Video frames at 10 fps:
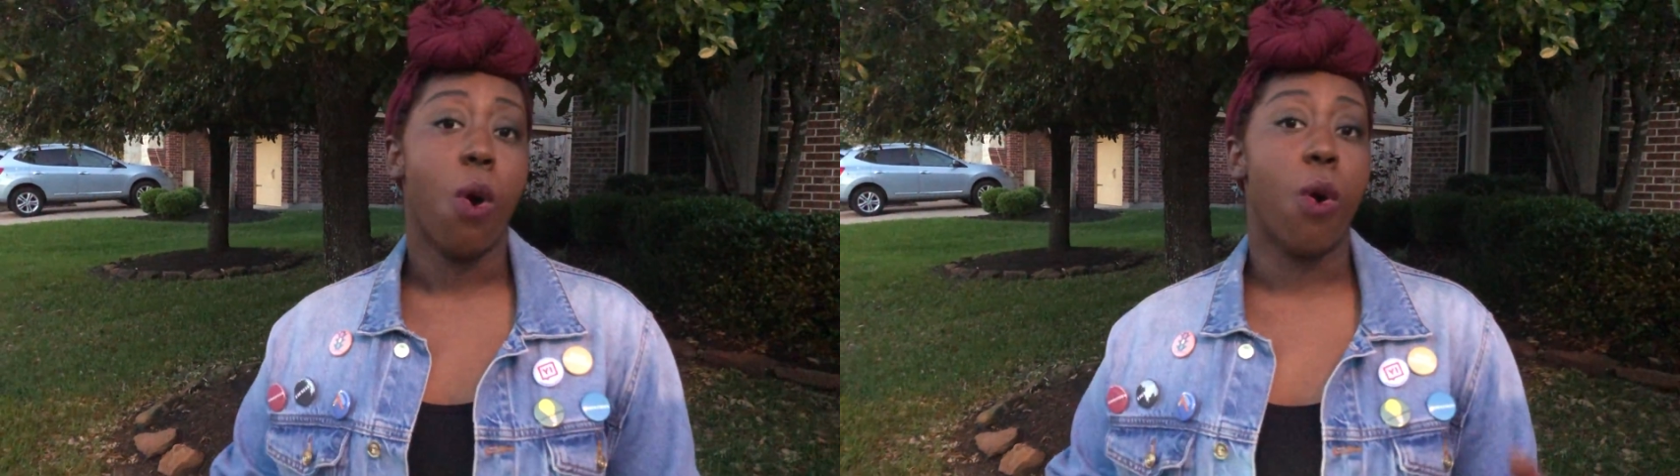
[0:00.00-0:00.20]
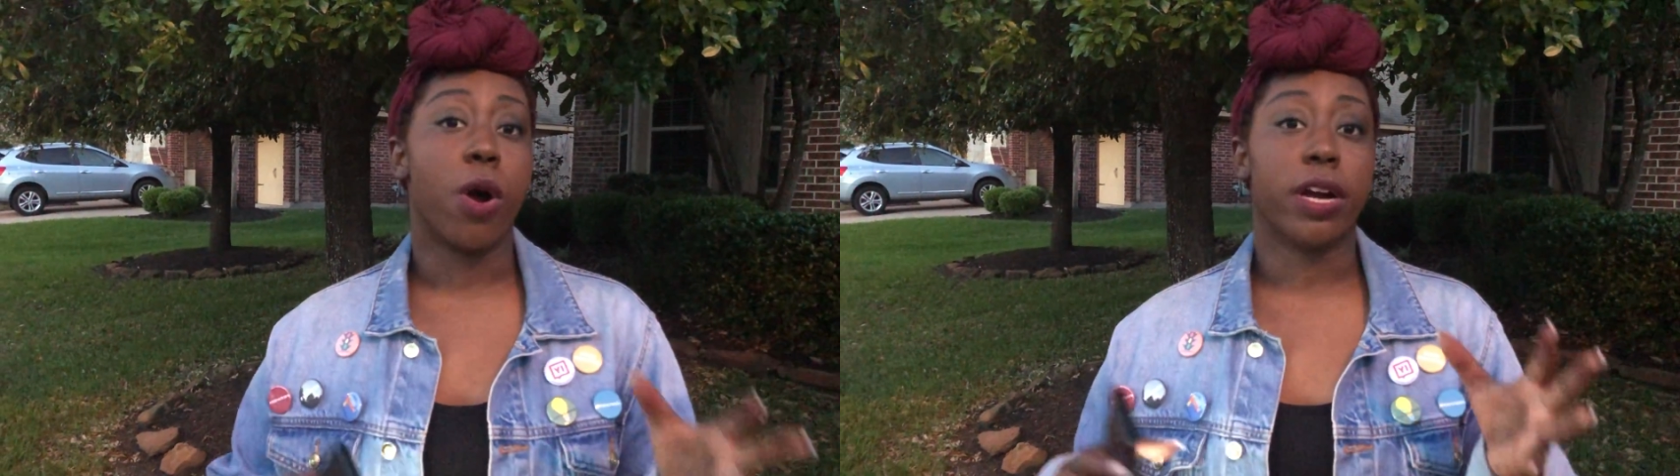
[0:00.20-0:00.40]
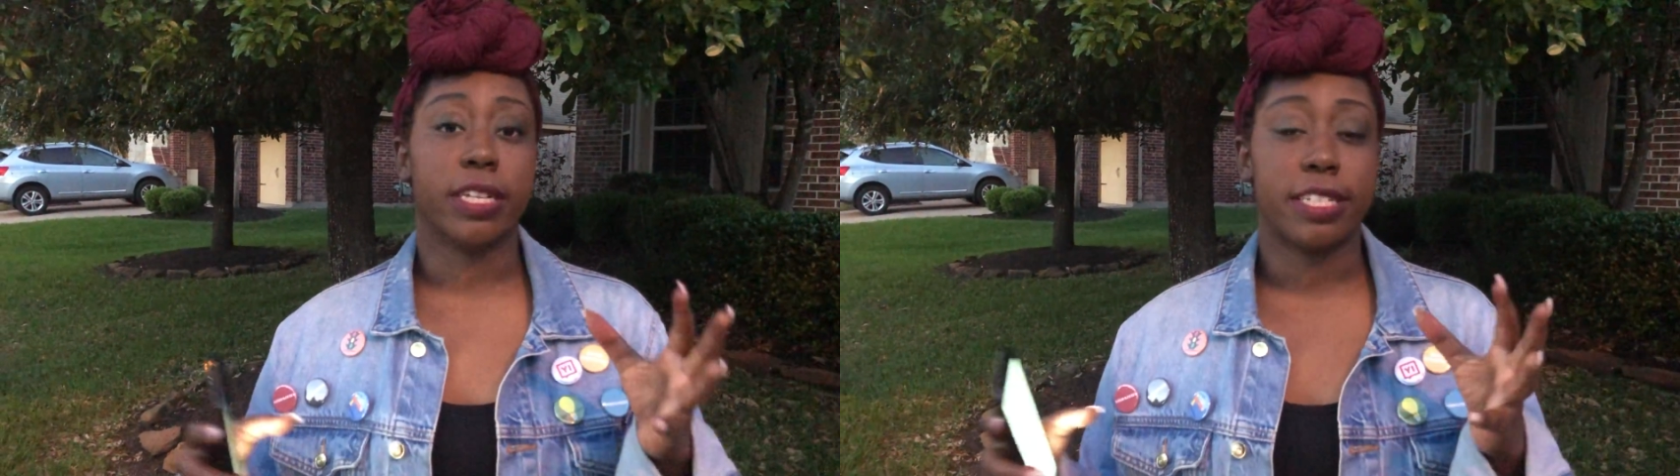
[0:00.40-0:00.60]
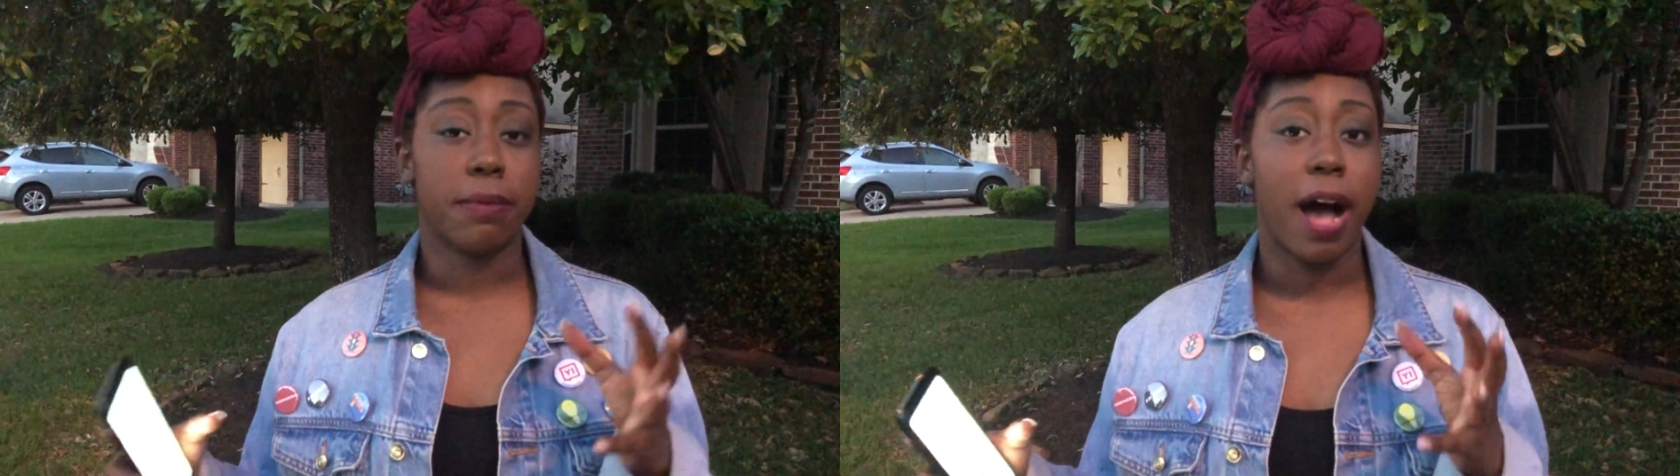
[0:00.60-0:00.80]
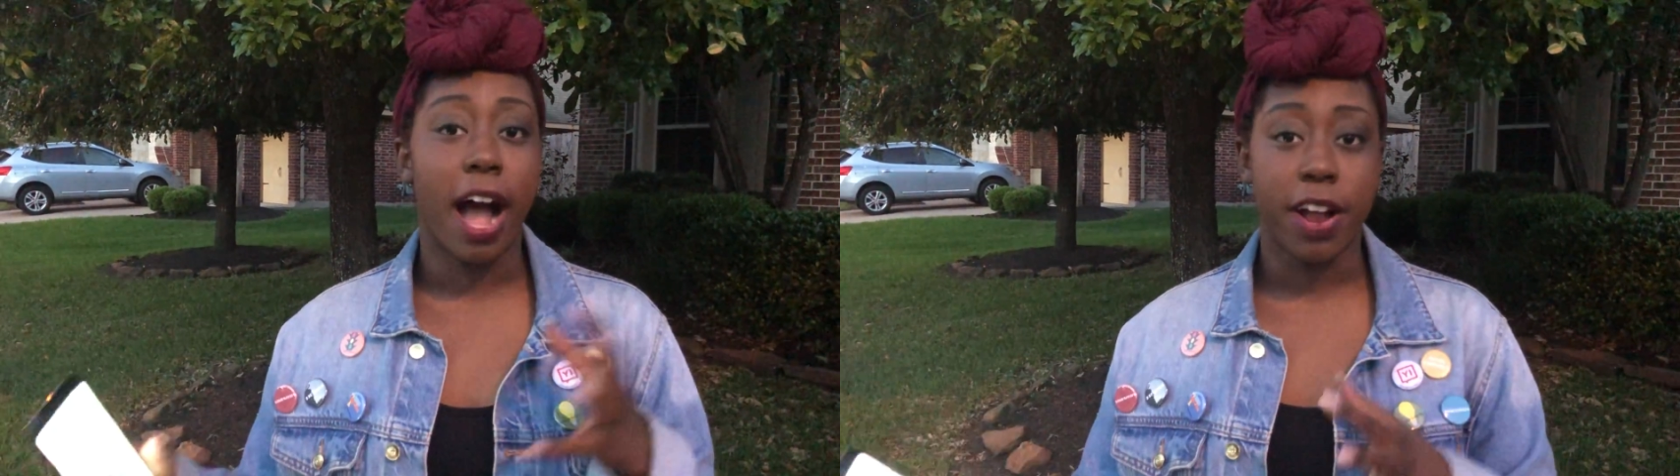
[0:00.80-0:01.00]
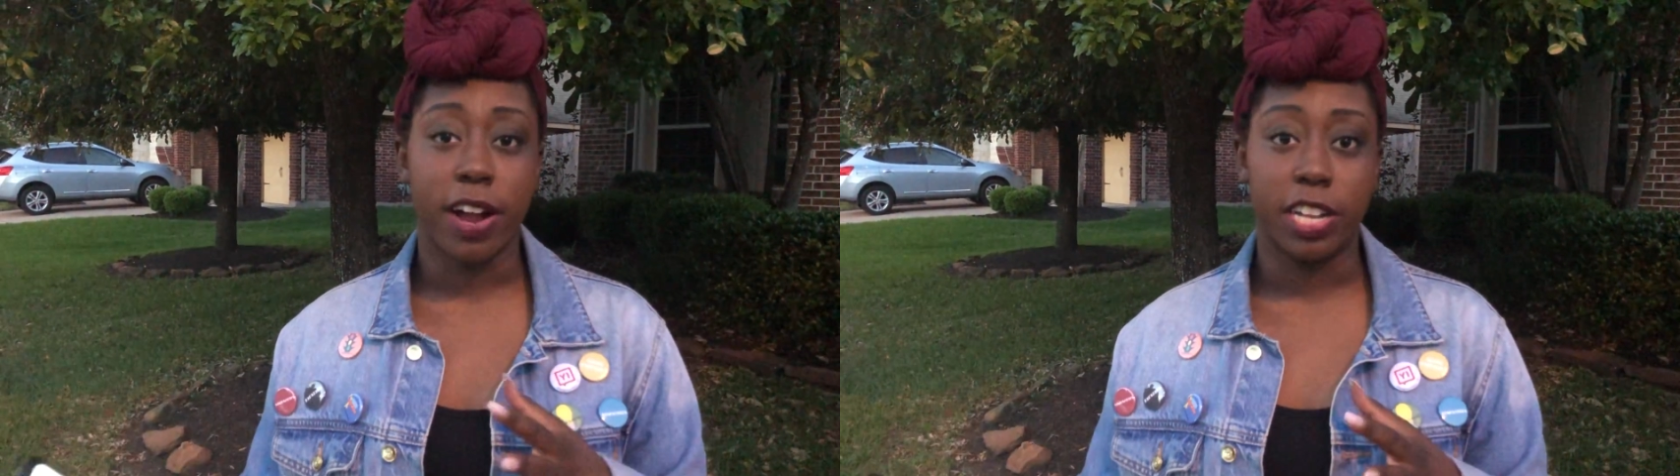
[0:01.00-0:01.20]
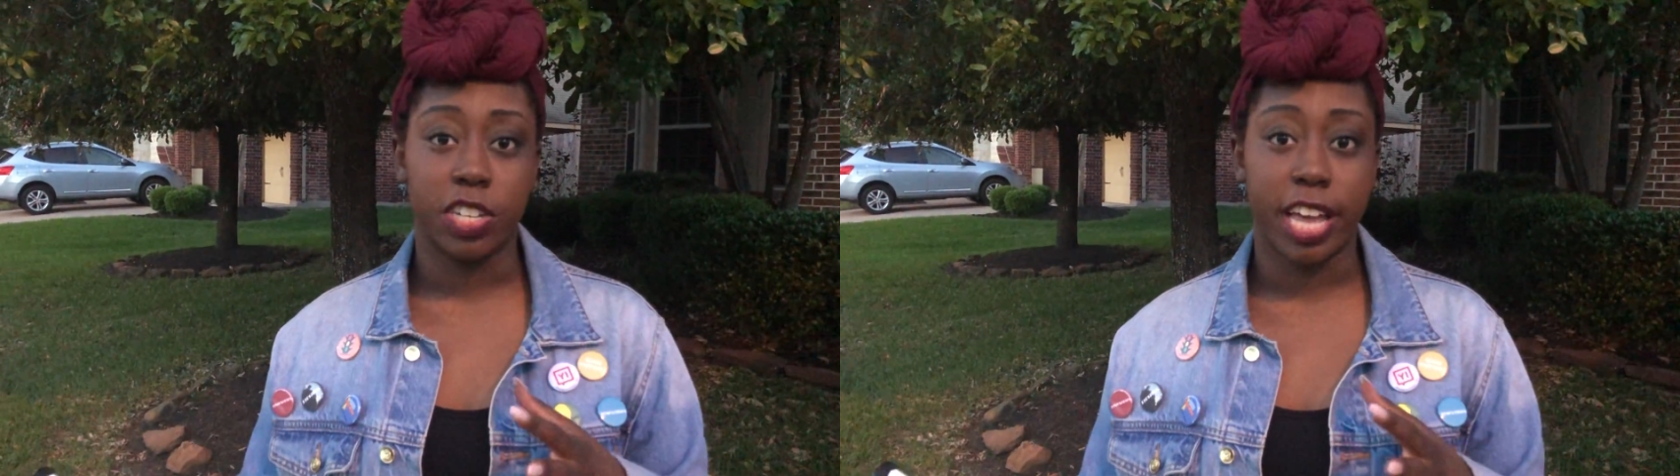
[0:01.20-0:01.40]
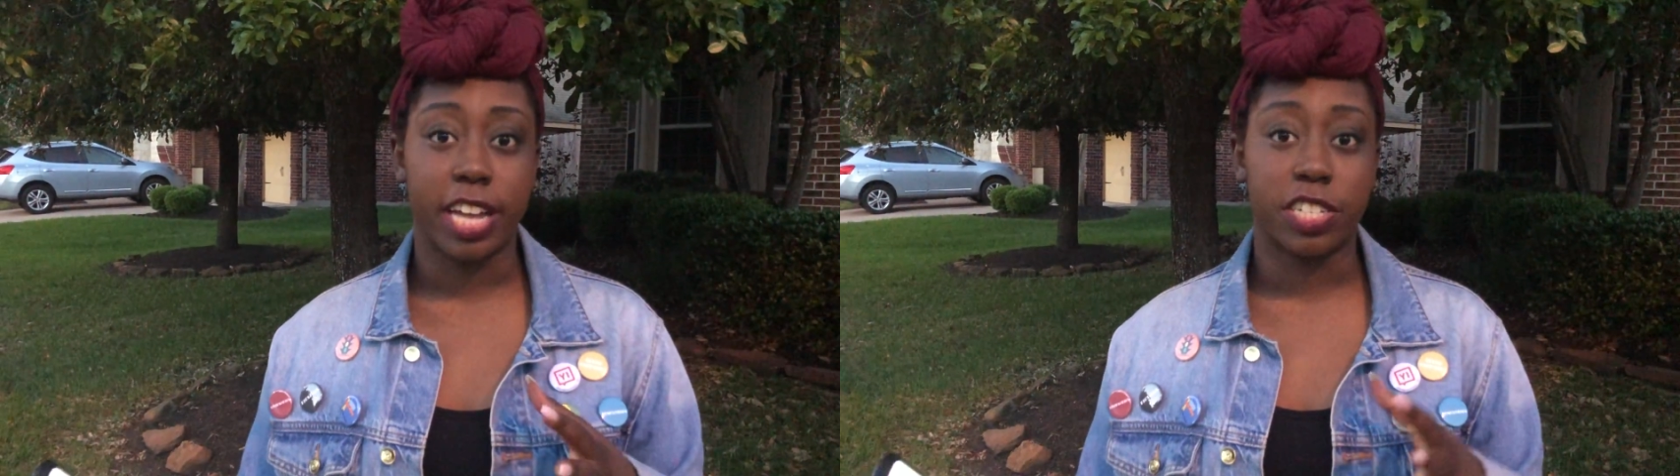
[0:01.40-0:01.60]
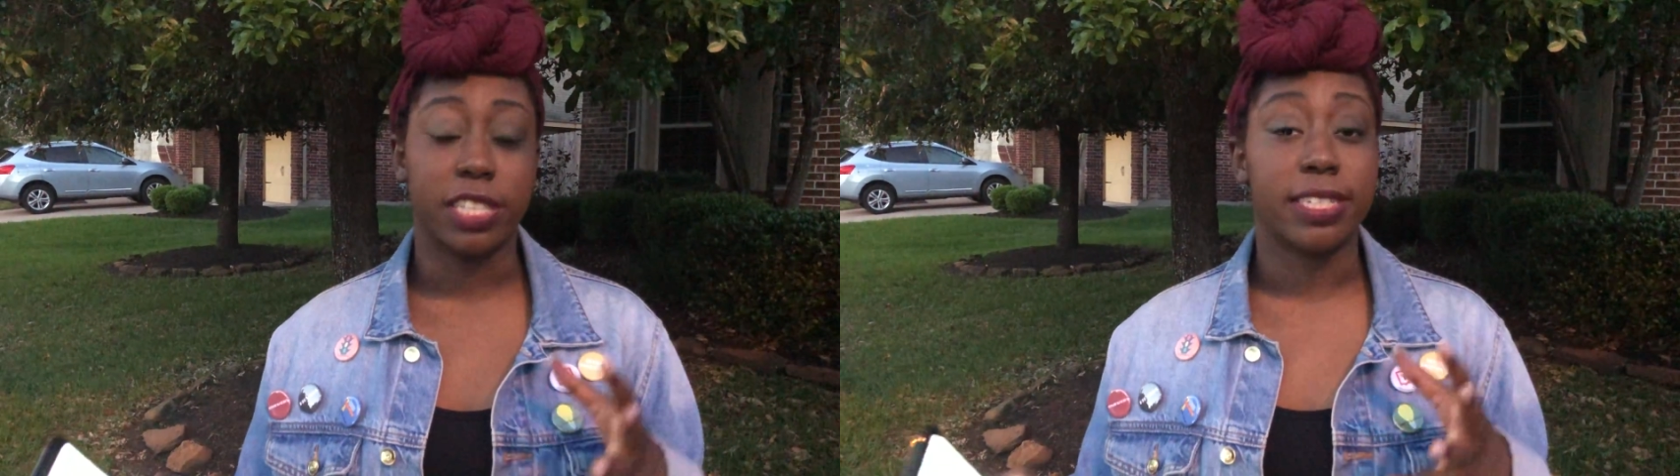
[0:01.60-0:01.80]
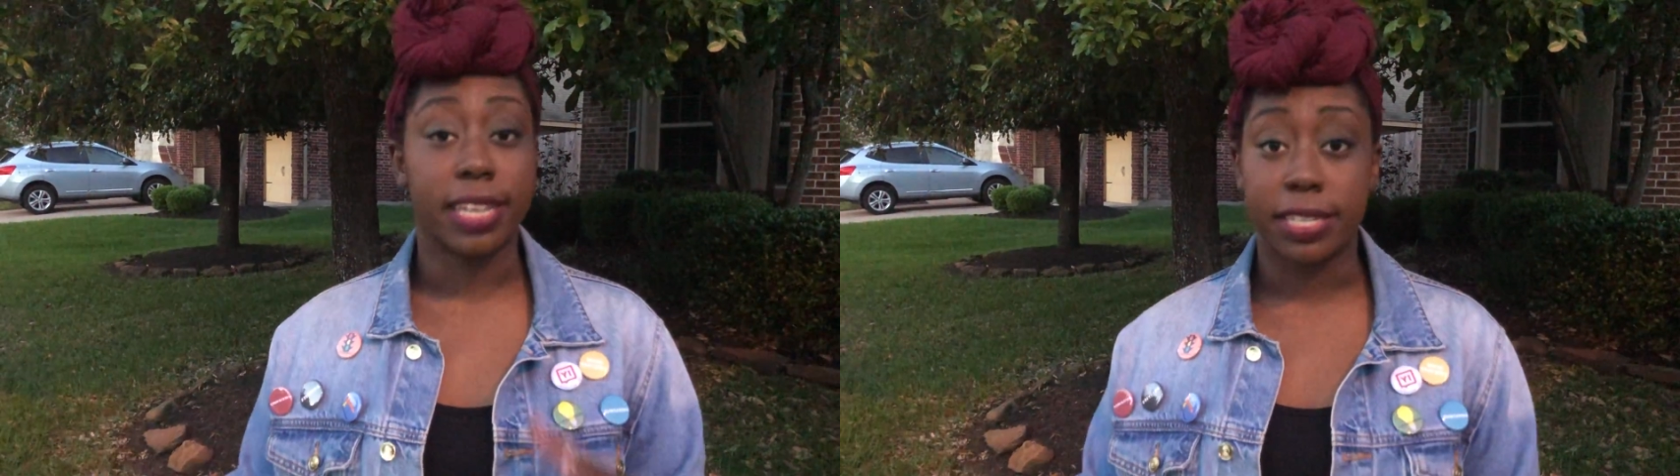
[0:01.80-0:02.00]
or some higher
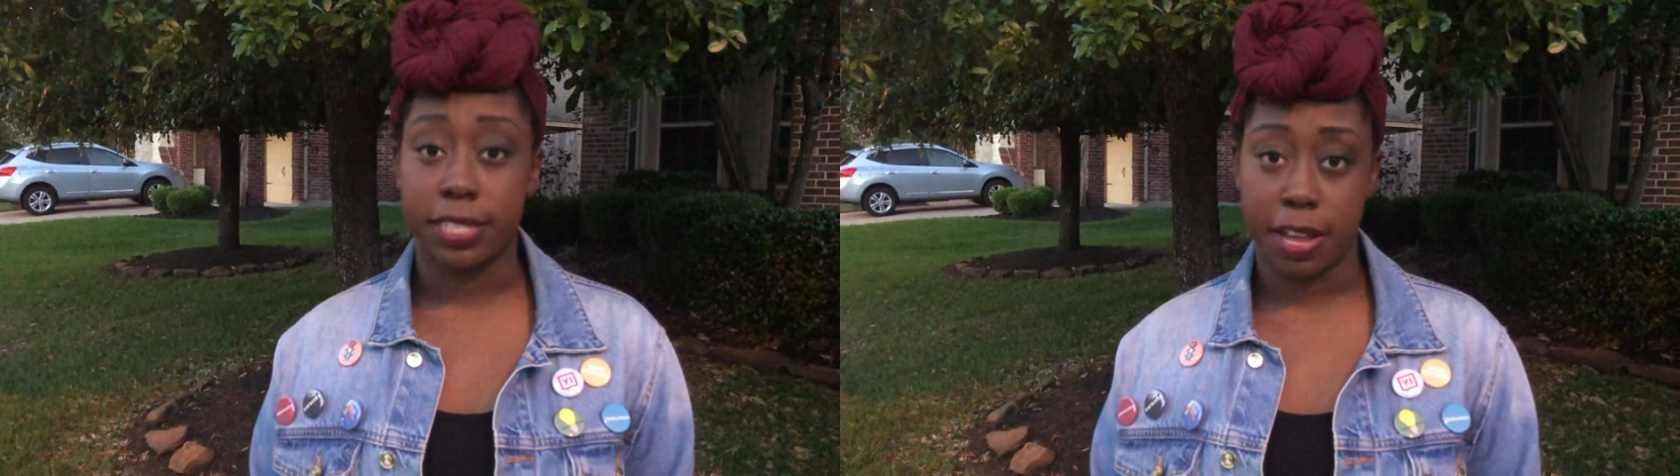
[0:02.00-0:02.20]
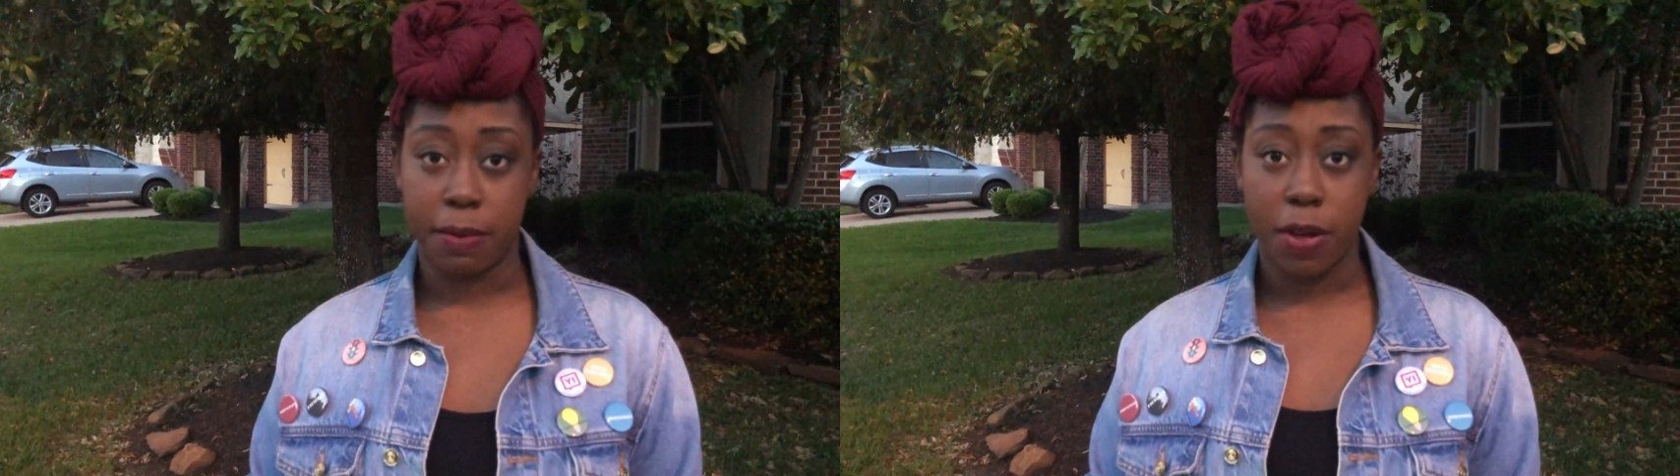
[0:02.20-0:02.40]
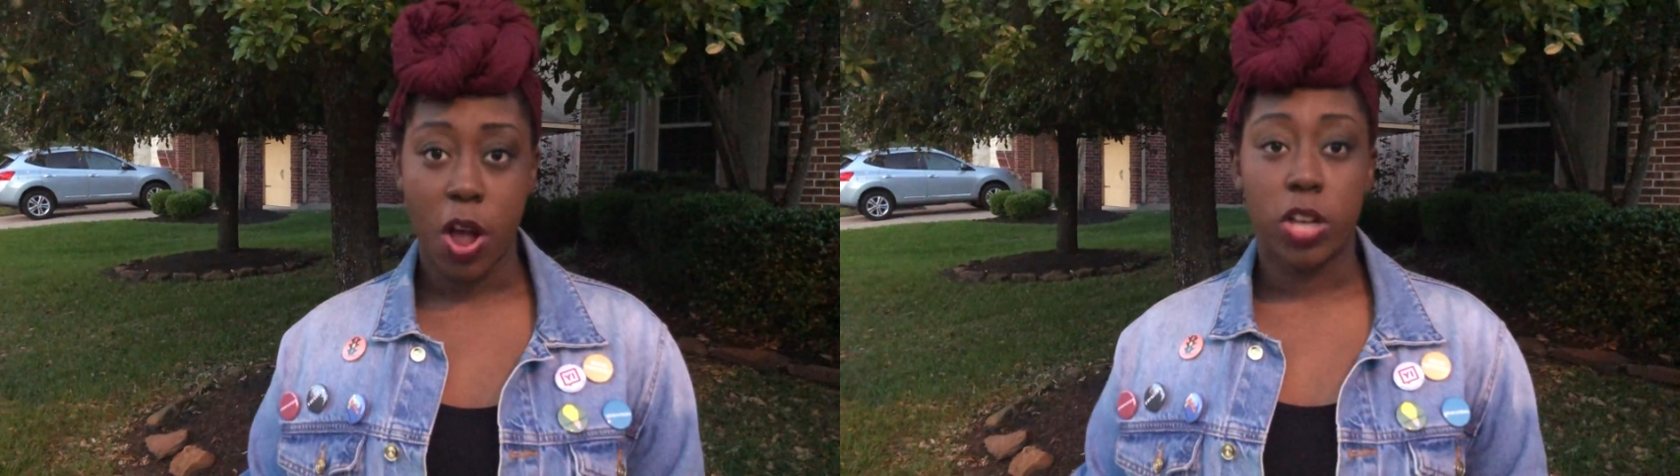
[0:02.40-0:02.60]
education system.